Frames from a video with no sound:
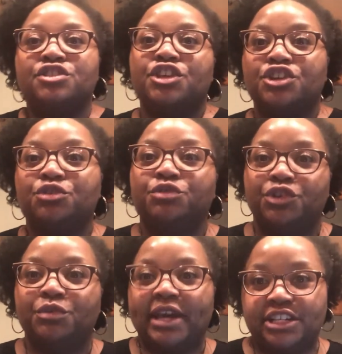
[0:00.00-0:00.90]
the new
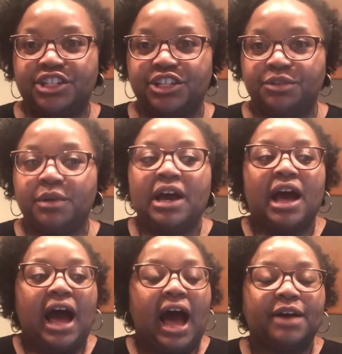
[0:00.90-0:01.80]
you into.
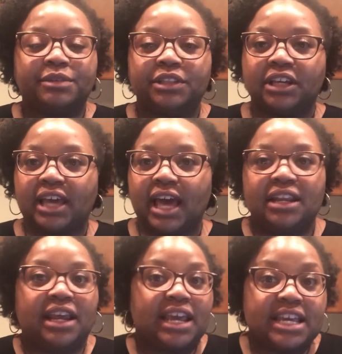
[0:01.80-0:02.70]
I would look
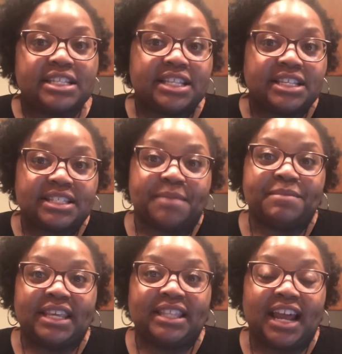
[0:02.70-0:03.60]
at is this
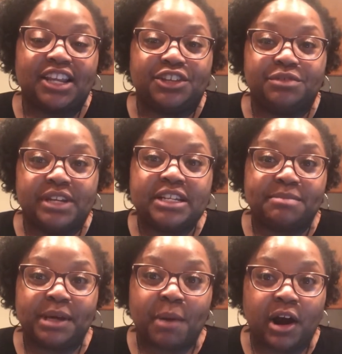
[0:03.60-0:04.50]
something that you need
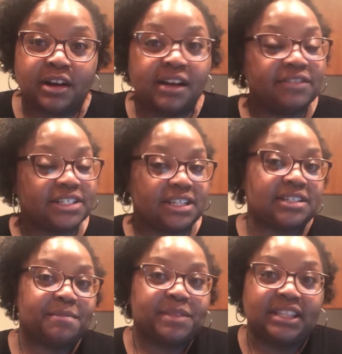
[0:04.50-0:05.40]
to be a part of? Is
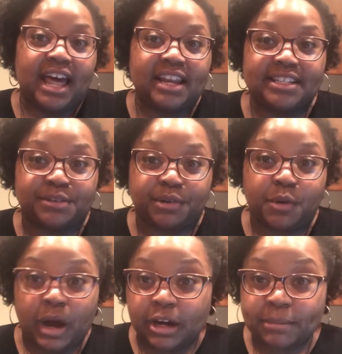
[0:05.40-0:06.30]
this something that is a
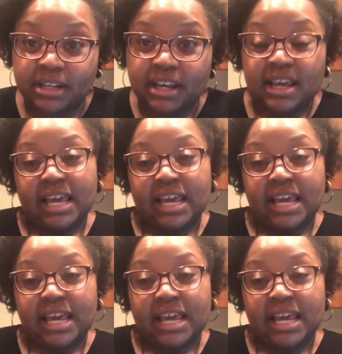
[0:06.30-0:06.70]
requirement?